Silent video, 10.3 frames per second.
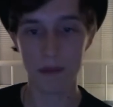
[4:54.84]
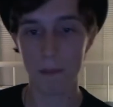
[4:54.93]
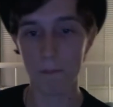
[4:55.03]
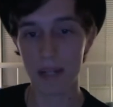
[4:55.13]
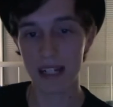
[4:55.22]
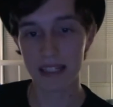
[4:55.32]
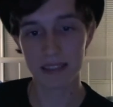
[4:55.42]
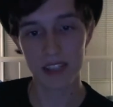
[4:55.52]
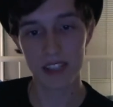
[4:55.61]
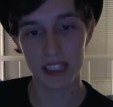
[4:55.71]
Because
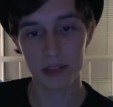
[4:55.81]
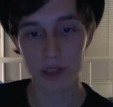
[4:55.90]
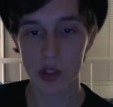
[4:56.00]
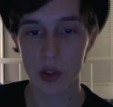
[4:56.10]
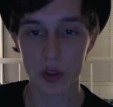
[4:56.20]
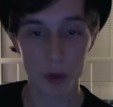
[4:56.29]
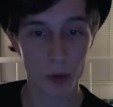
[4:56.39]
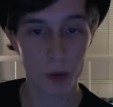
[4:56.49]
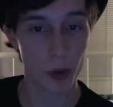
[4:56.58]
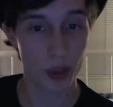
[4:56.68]
of these results,
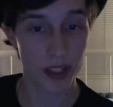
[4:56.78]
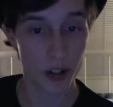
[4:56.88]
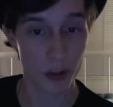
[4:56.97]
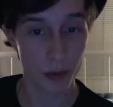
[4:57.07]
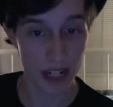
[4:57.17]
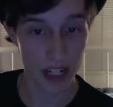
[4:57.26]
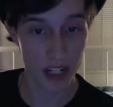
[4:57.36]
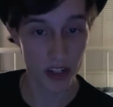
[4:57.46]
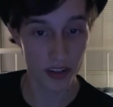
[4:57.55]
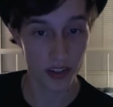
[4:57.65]
multiple
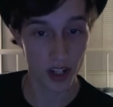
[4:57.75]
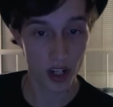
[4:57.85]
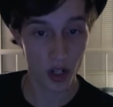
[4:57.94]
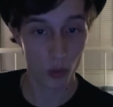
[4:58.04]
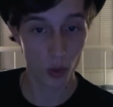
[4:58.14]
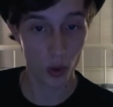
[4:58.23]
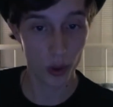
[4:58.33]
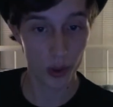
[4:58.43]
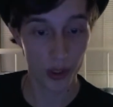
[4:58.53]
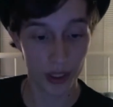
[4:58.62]
interpretations
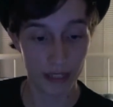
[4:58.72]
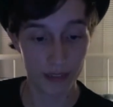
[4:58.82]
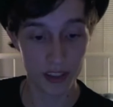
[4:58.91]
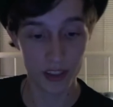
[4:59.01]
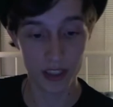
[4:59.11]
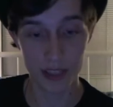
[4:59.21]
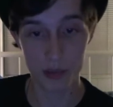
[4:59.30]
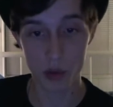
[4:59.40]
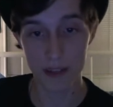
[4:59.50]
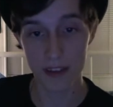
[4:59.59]
were given to
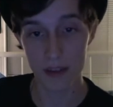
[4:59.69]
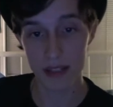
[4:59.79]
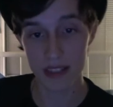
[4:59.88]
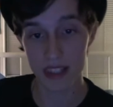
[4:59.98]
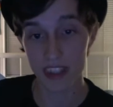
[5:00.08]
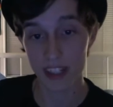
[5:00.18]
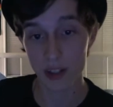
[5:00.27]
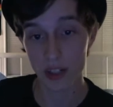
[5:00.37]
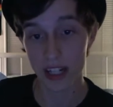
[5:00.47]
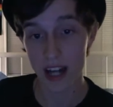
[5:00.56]
this. One of them is the
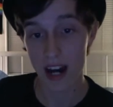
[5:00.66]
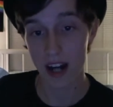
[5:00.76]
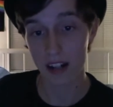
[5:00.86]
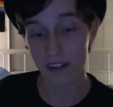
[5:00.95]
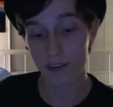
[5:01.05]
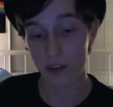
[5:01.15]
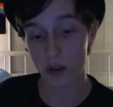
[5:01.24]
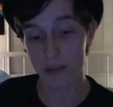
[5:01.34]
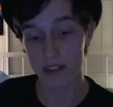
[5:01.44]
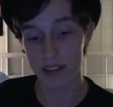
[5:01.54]
theory of
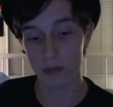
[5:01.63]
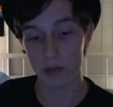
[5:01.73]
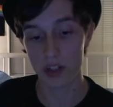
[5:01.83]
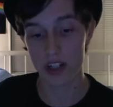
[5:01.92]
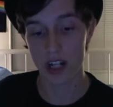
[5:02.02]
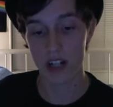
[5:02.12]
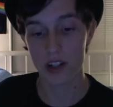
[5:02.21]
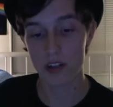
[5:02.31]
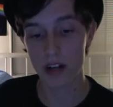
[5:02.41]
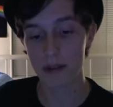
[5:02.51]
conformism, which
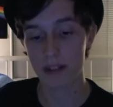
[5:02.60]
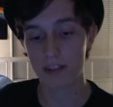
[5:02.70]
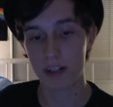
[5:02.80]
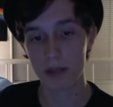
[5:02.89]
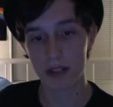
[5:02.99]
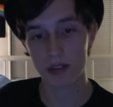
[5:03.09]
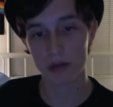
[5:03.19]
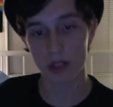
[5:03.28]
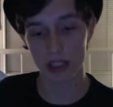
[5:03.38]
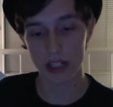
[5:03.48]
describes the fundamental
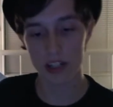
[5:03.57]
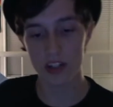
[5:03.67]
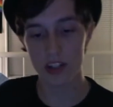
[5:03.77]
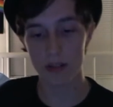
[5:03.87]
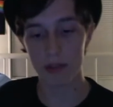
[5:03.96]
relationship